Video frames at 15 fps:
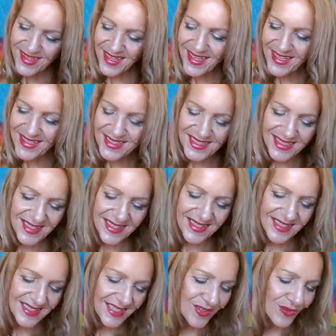And
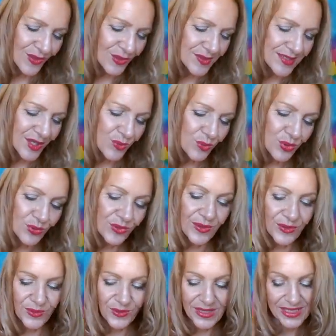uh, you've also pulled
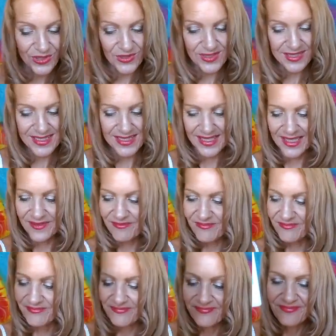all interesting.
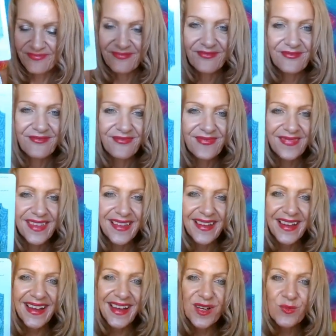
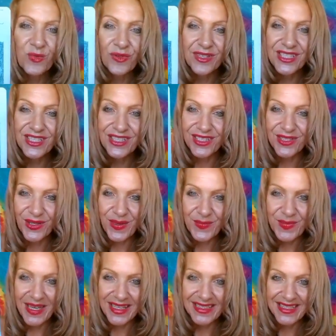Uh, Bridget,
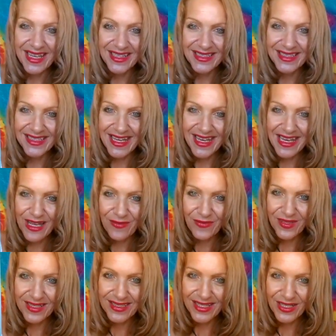don't back down, stand up
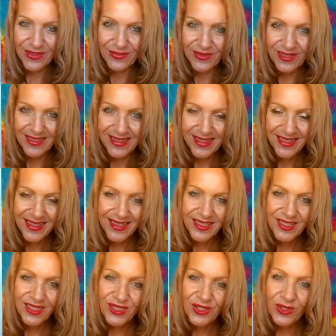for yourself.
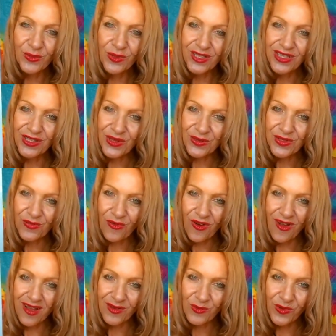Do what you know is
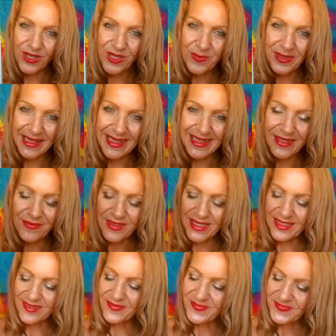right and what you believe
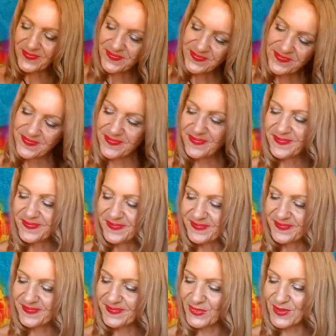in. Mm
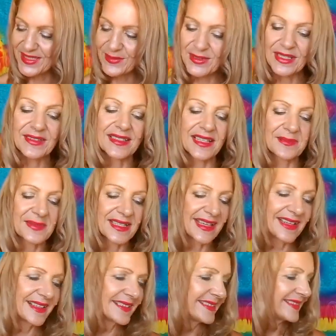-hmm. We'll see what else comes
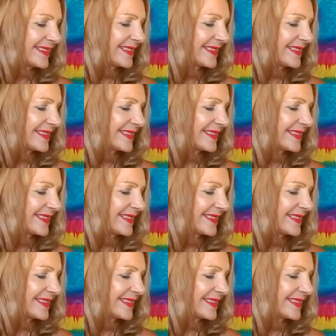out.